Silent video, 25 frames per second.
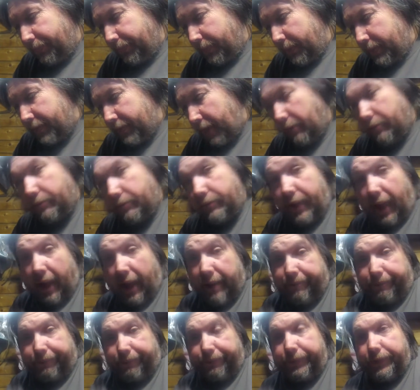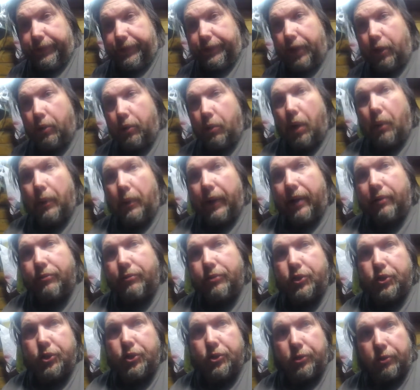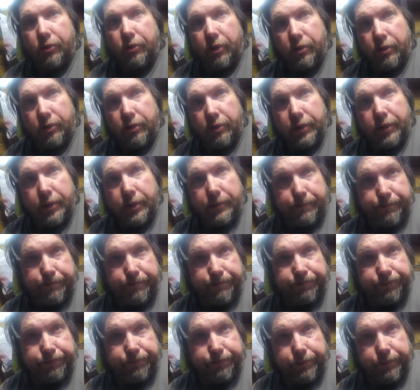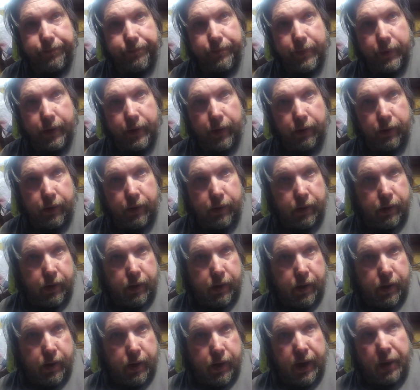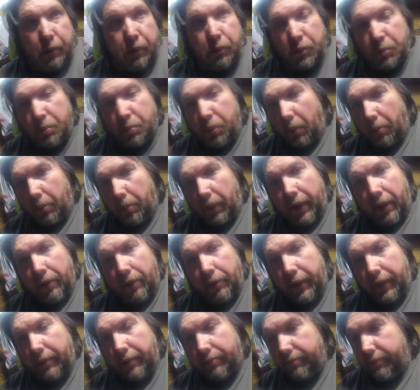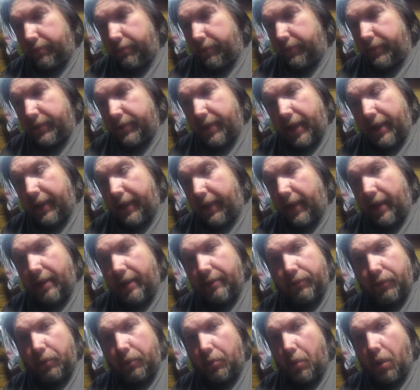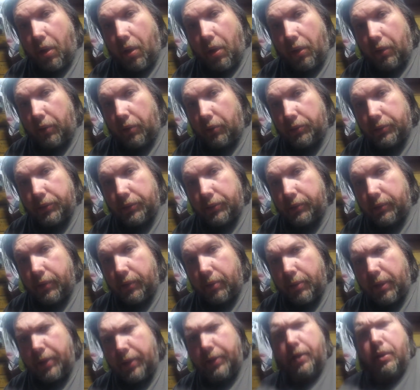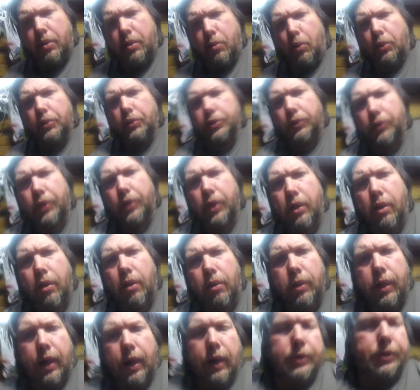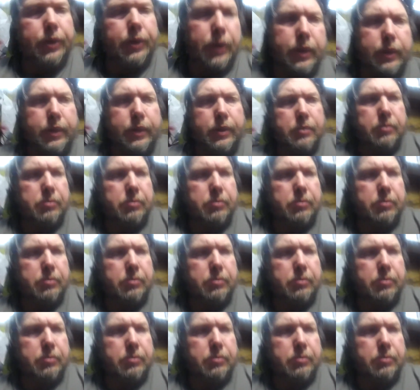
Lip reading: So yeah, so I went out for a short ride. It was probably only 10-11 miles, and I don't know what's on the clock actually.